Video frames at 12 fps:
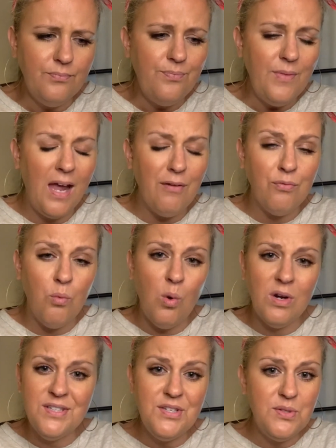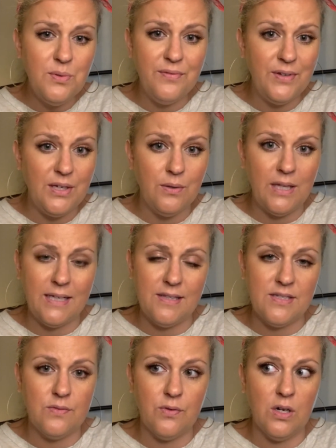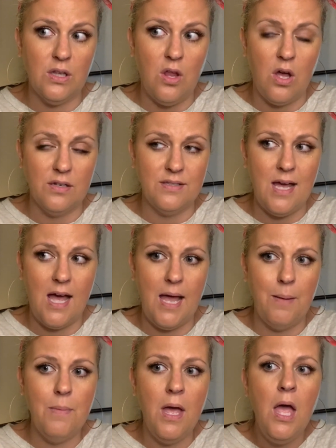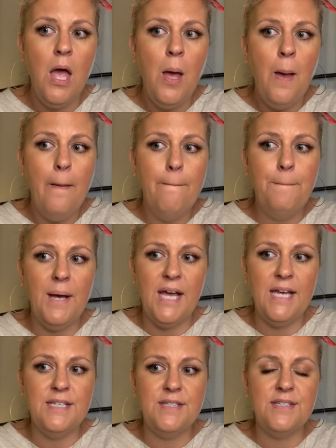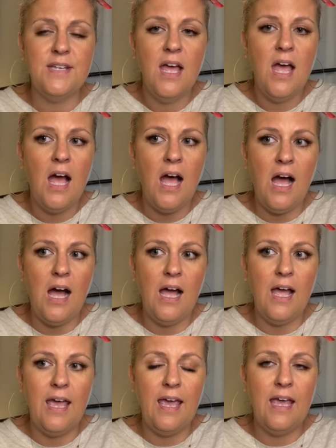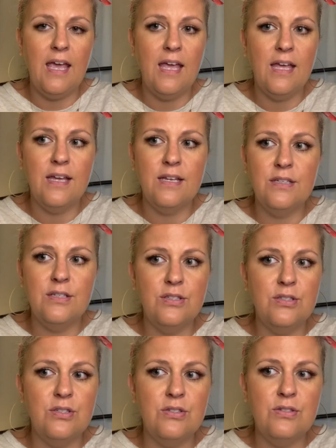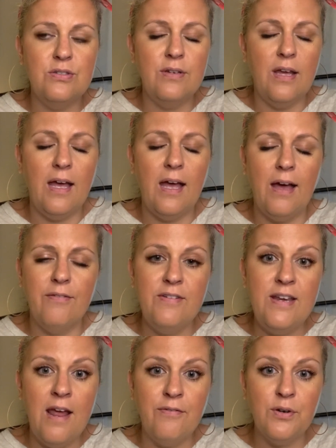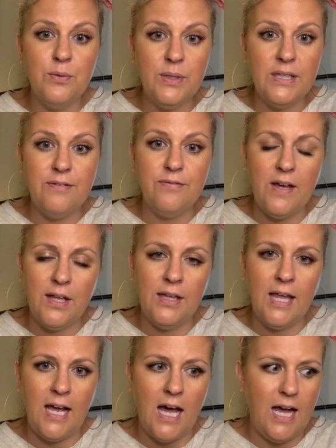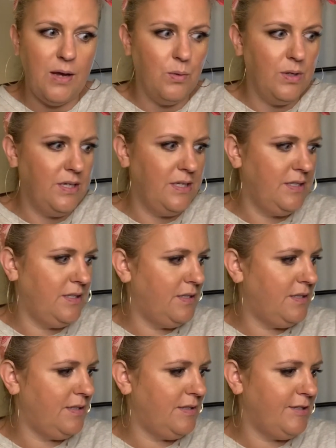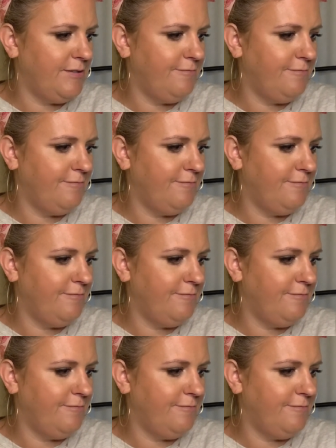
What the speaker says: I've wanted to do a video like this for a long time, but I have never really felt like I was